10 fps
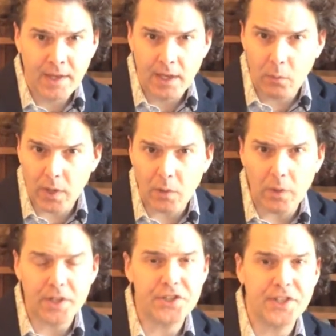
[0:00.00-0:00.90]
And what I
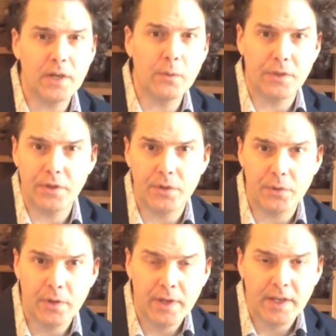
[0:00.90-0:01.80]
want to share with
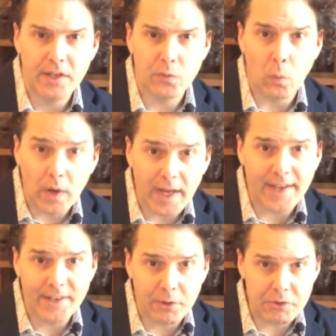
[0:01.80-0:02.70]
you is what I
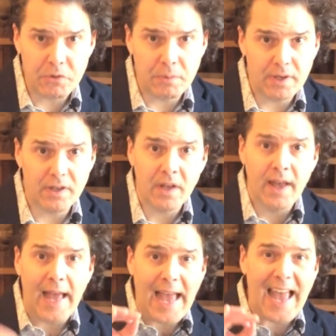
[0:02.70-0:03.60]
know to be
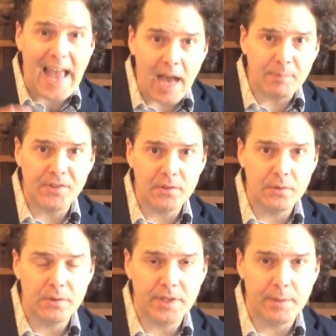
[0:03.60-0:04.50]

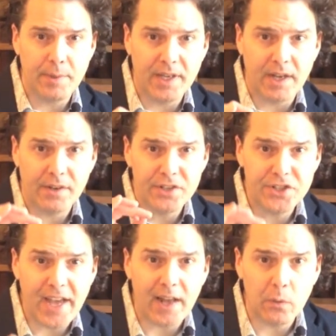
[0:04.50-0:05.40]
absolutely, beyond a
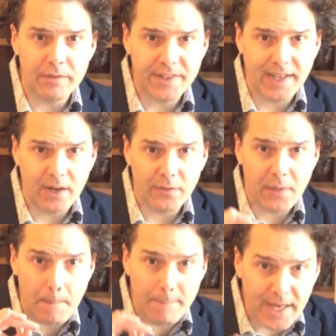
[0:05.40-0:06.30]
shadow of a doubt,
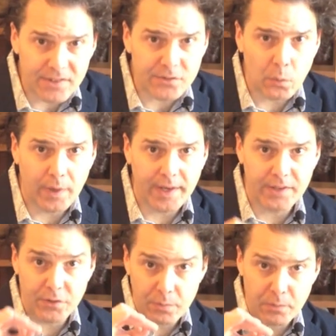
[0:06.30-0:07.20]
the best way
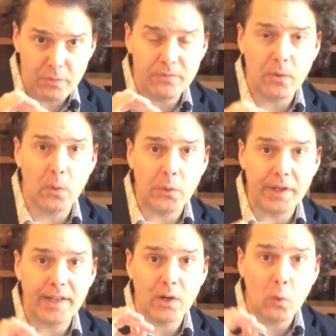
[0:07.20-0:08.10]
to move forward
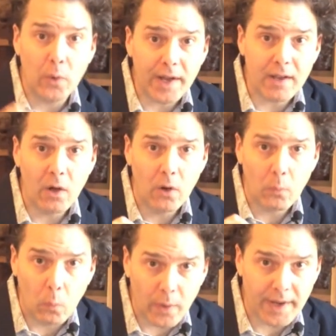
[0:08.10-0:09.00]
in a quick,
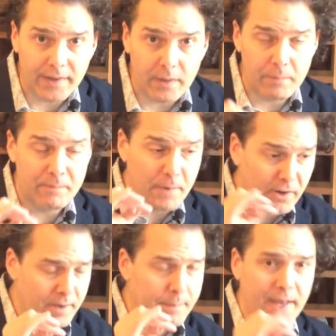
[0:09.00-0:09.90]
way, the
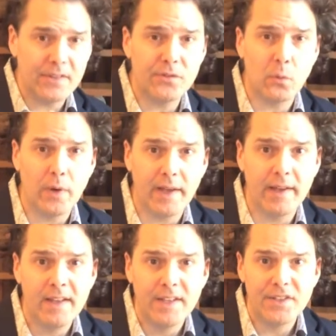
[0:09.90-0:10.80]
very best way
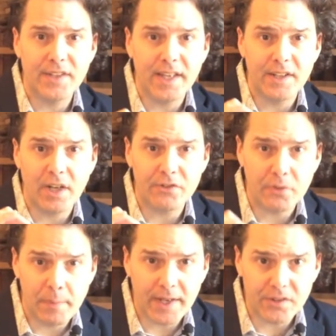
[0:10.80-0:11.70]
to get a
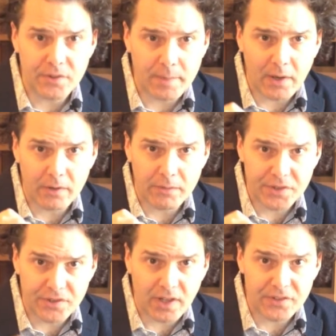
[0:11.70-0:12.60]
tremendous amount of
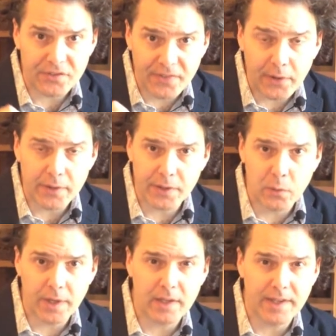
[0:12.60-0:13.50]
results fairly
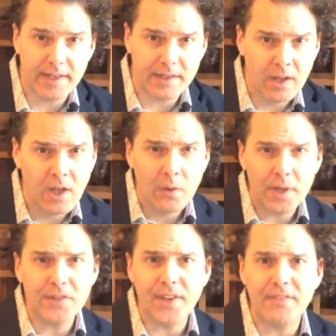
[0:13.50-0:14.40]
quickly. And
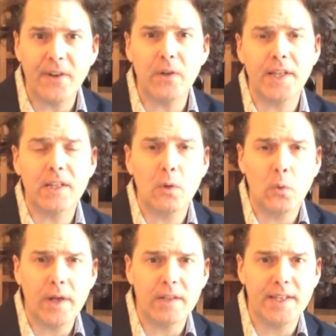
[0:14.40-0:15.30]
when I say fairly
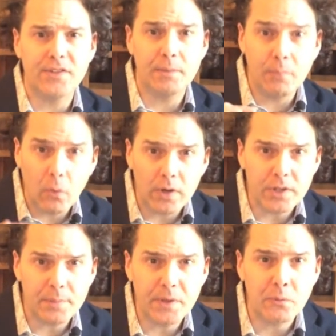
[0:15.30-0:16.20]
quickly, it's important
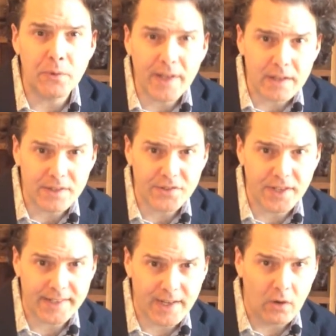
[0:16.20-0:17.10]
to be
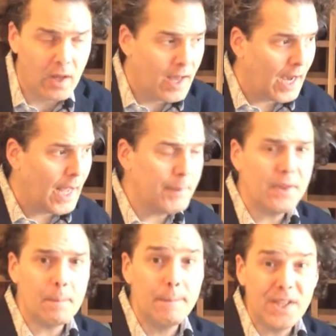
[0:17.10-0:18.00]
realistic. Now, I'm in
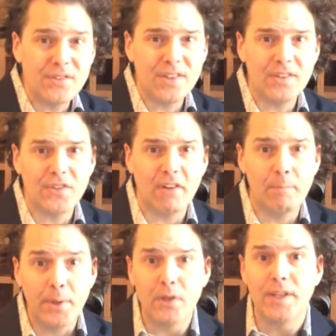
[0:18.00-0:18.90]
the business
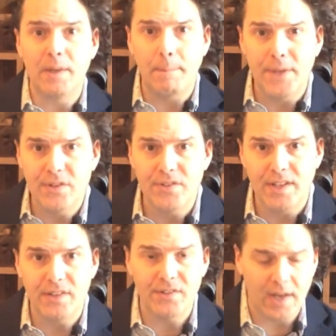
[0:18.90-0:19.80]
of building a
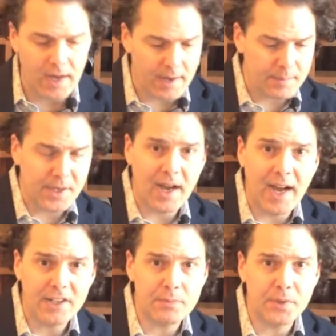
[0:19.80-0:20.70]
business. I'm an
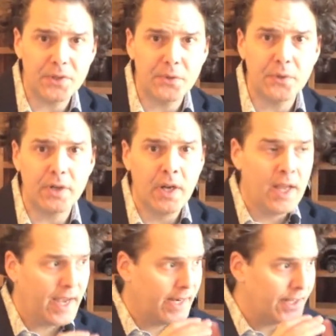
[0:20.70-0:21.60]
entrepreneur
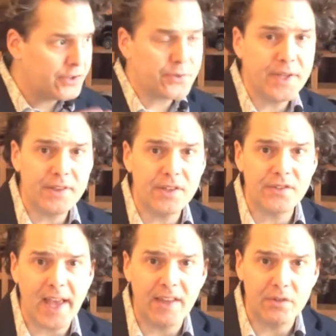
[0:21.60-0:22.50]
and I treat
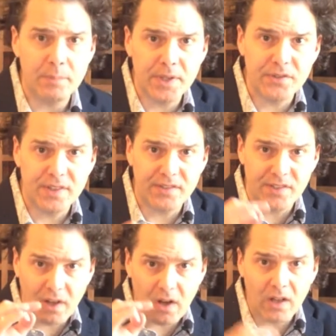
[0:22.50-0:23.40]
this as a business.
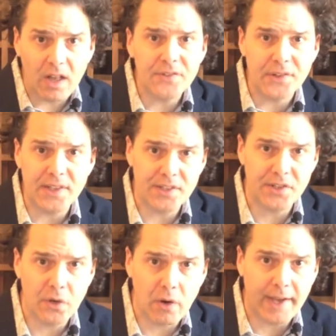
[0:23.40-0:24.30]
Now, I'll also let you
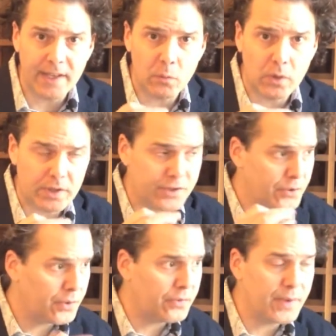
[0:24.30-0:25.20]
know I can work
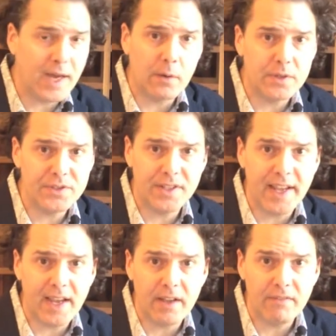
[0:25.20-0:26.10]
two or three hours a
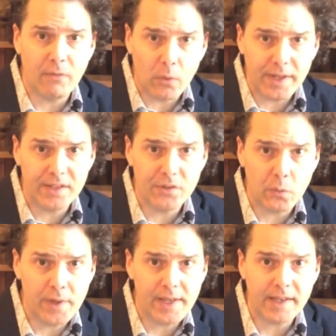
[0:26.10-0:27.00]
day, four days a
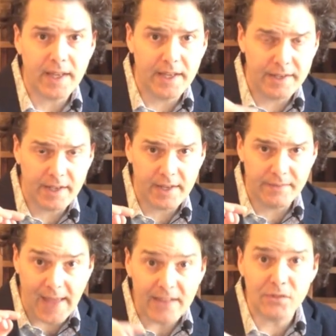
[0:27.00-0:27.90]
week, and, and
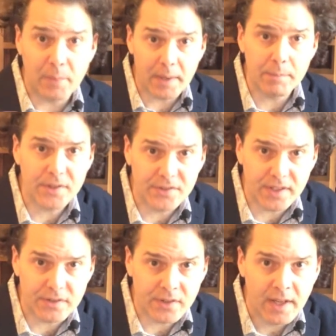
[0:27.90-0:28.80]
that's
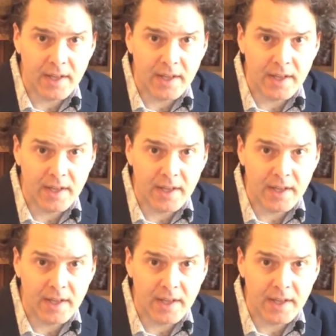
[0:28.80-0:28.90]
business.